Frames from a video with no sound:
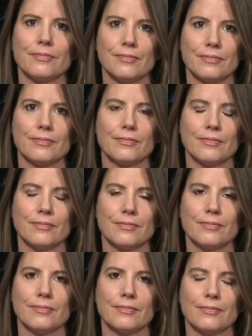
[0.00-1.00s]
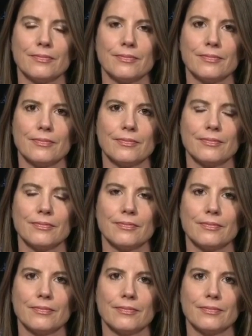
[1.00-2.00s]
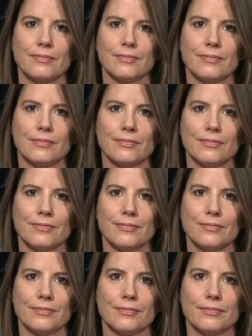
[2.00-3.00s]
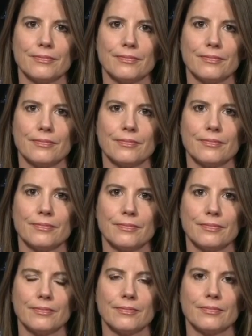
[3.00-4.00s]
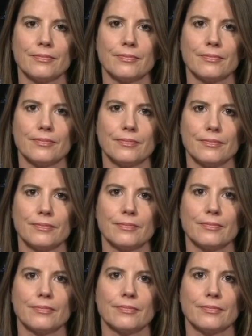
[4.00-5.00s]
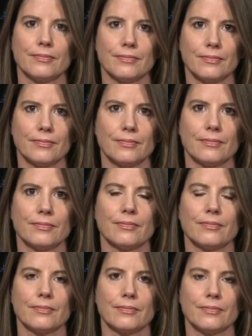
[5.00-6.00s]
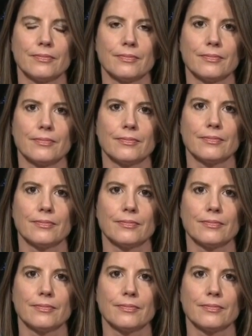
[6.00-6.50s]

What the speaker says: The person shown says nothing.